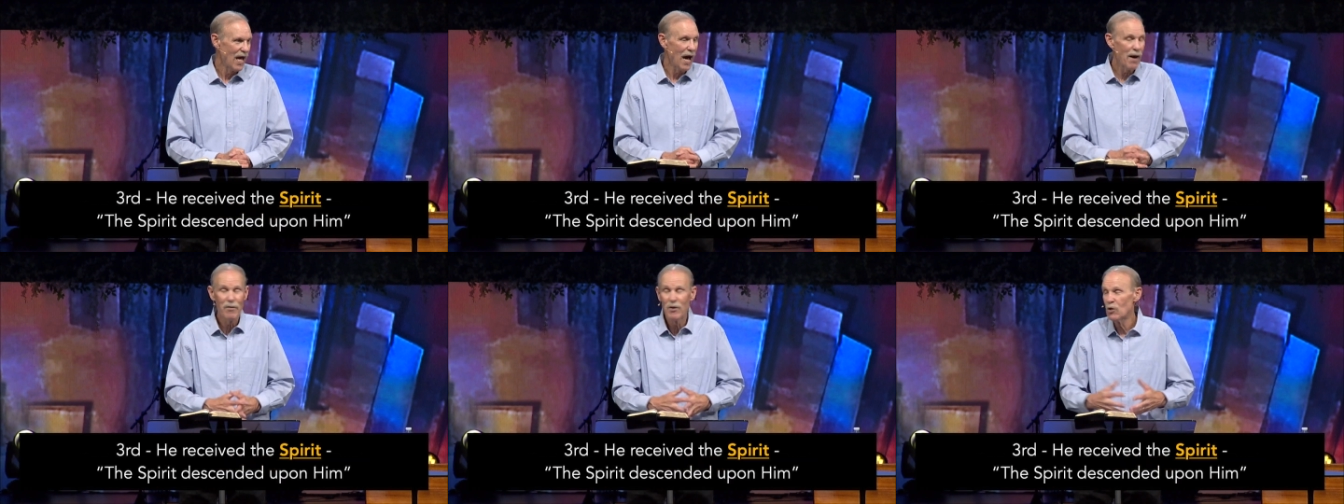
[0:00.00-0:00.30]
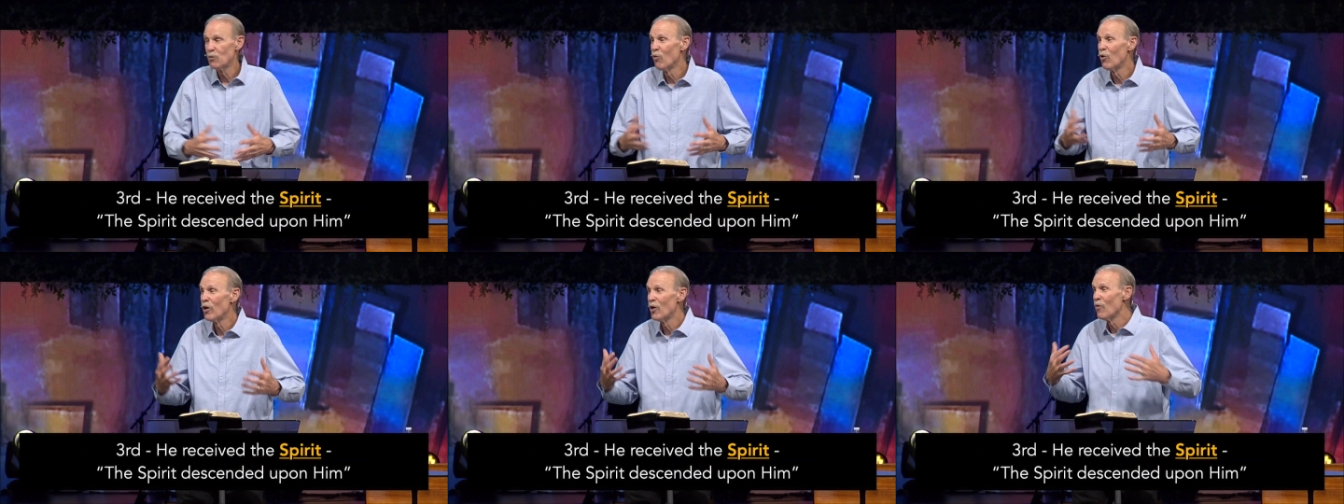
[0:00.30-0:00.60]
How
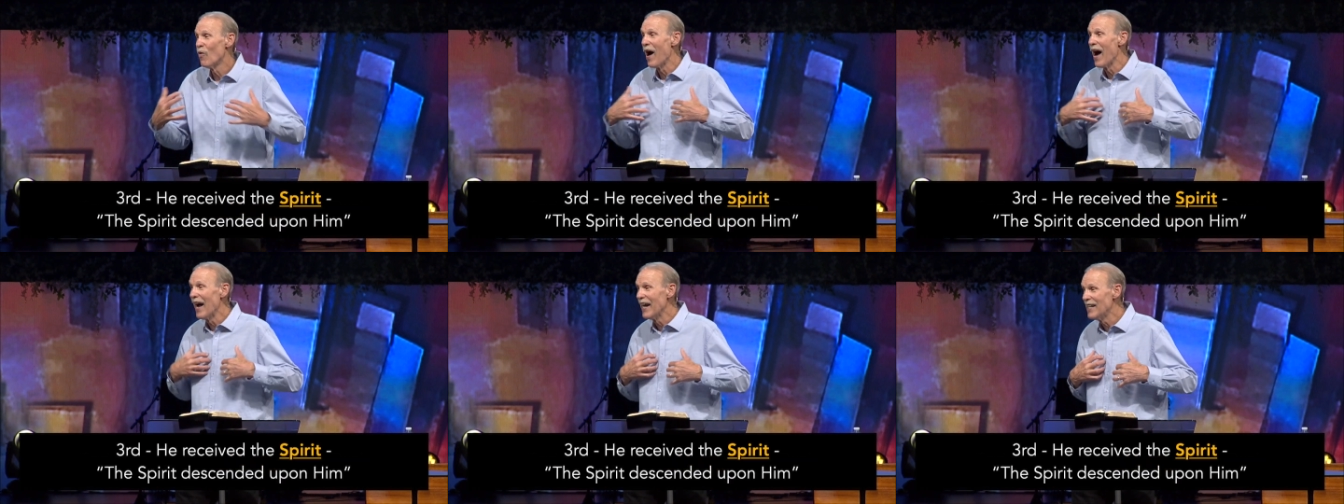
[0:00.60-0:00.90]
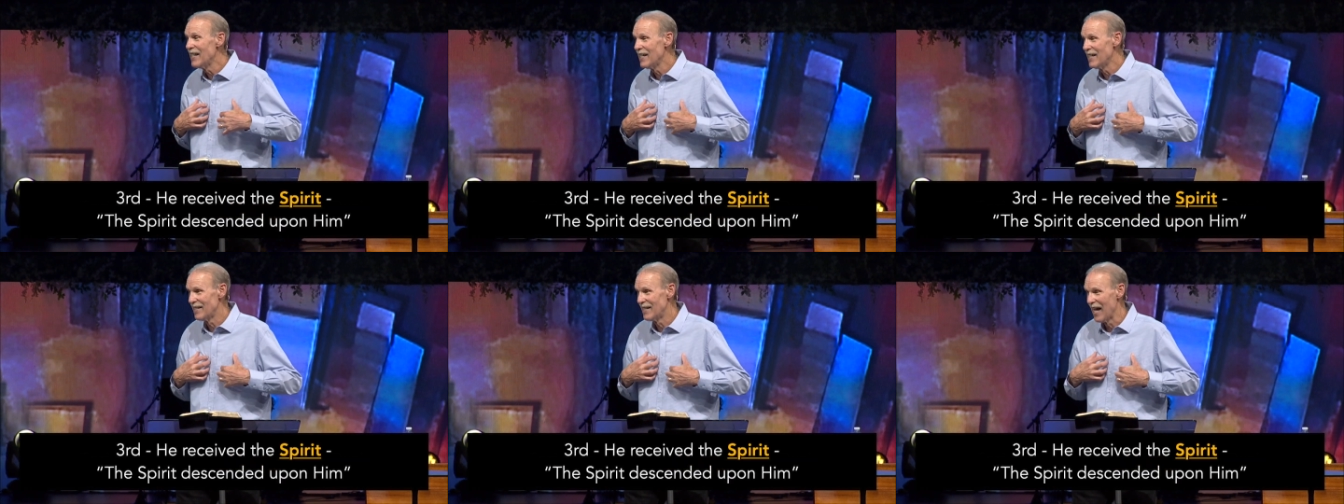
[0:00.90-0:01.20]
much more do
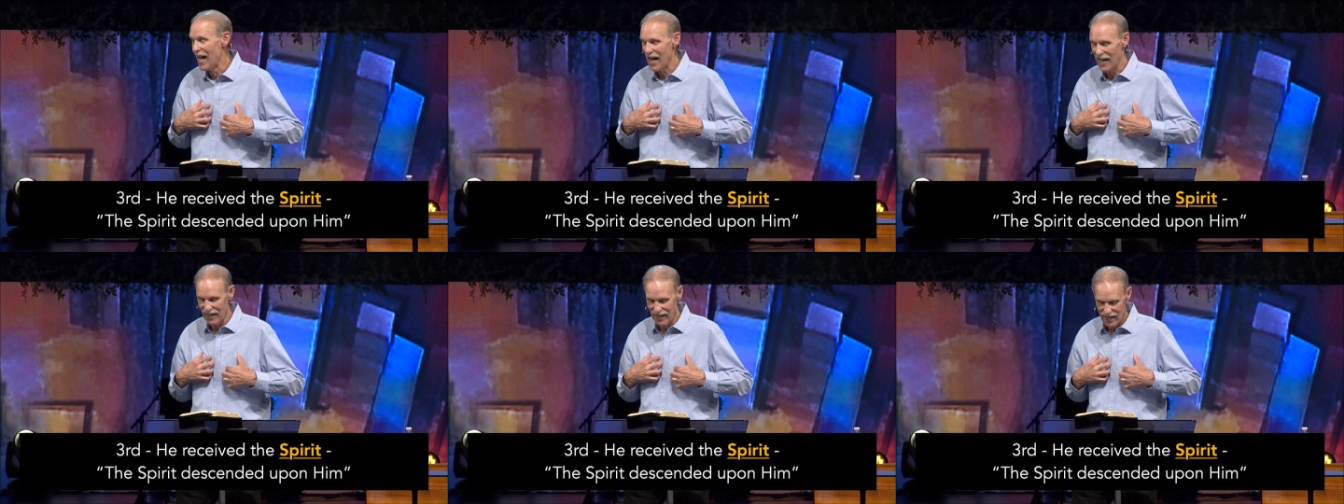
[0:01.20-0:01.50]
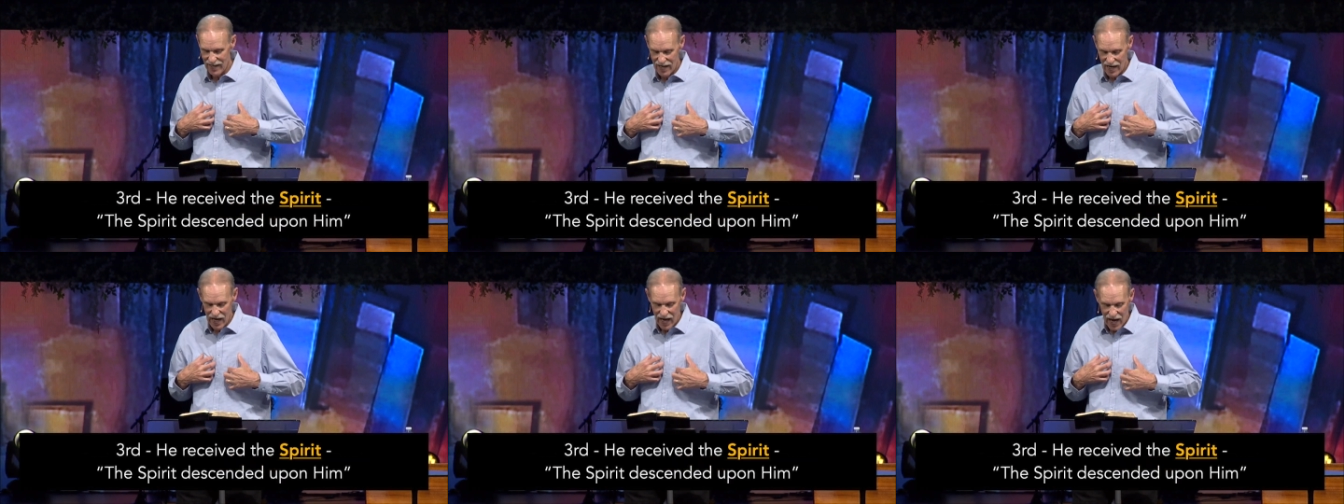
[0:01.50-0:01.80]
I need that?
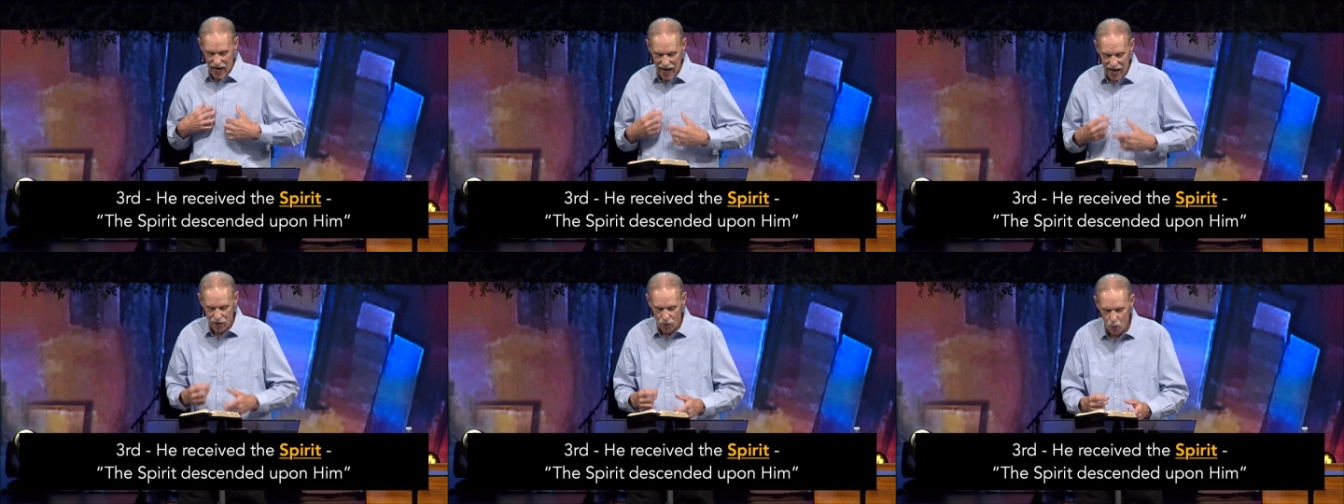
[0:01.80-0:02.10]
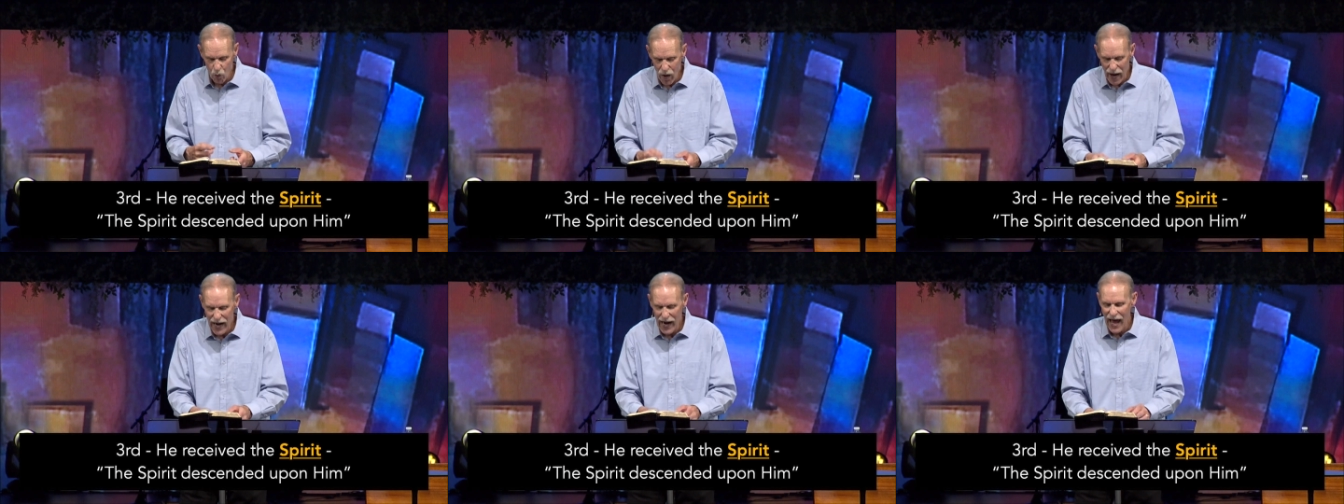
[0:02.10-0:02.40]

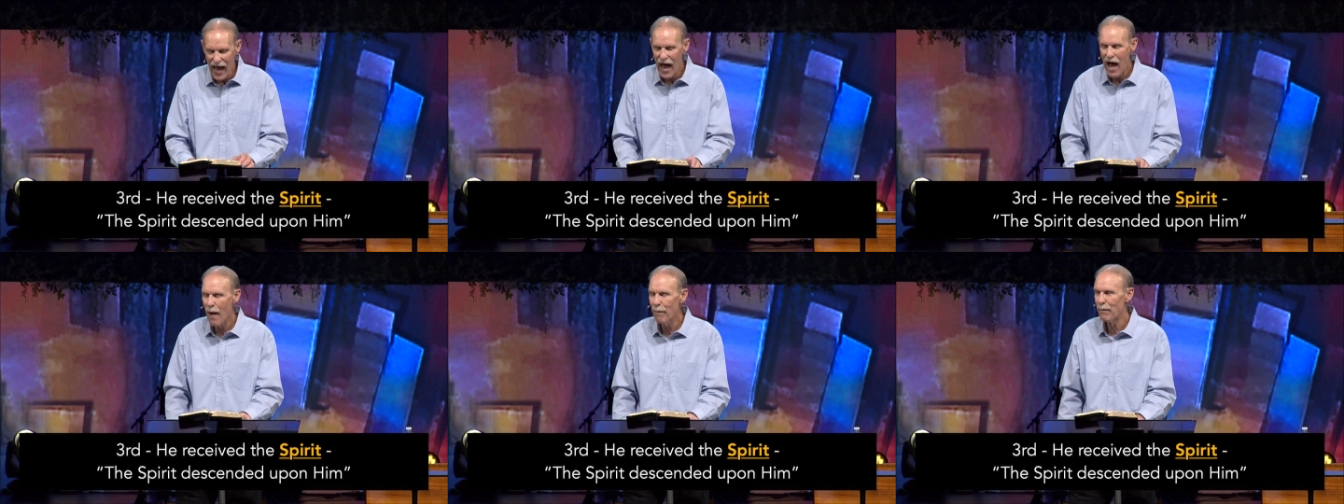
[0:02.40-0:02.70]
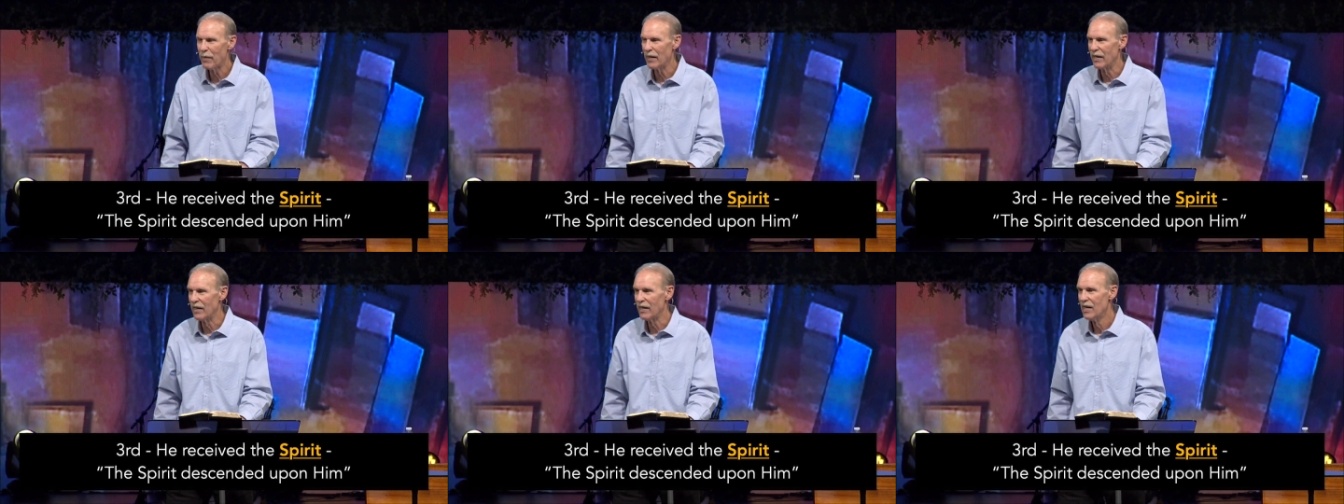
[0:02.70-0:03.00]
And what
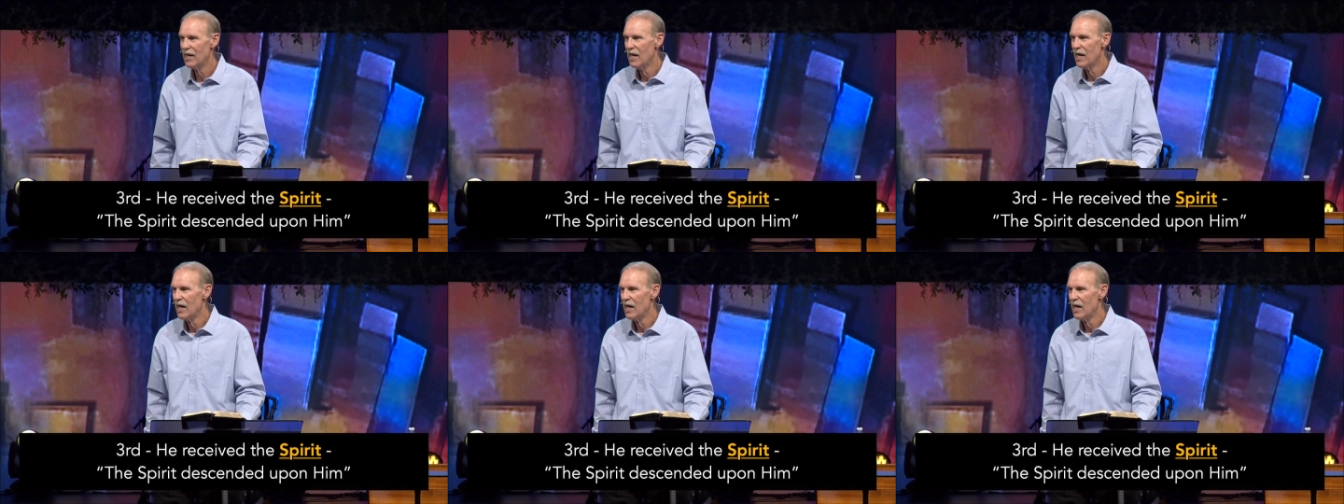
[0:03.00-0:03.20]
happened?